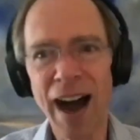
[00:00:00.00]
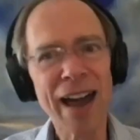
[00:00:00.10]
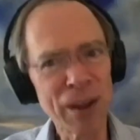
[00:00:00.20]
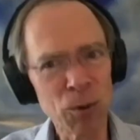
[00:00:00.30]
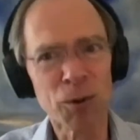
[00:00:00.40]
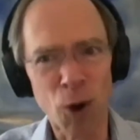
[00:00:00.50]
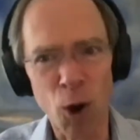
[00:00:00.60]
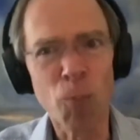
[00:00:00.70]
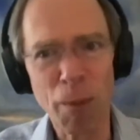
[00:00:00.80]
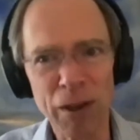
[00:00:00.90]
I think we'll
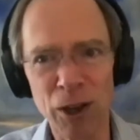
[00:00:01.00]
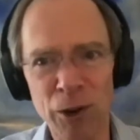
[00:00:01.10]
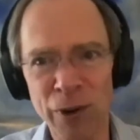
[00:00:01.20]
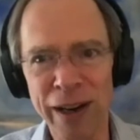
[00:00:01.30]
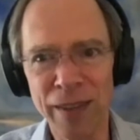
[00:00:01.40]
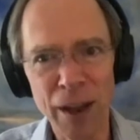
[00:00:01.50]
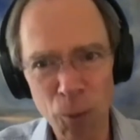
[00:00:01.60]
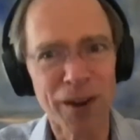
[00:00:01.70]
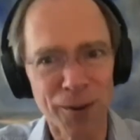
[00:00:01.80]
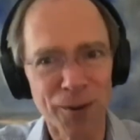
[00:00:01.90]
probably all agree they
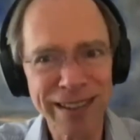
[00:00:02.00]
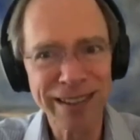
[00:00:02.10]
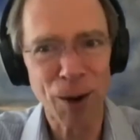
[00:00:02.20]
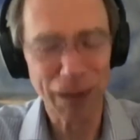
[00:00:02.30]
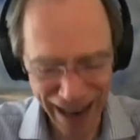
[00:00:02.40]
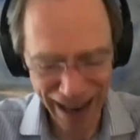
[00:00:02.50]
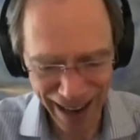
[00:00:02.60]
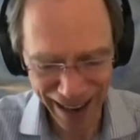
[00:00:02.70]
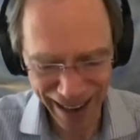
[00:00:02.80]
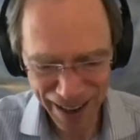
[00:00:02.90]
weren't terribly
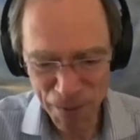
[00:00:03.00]
high,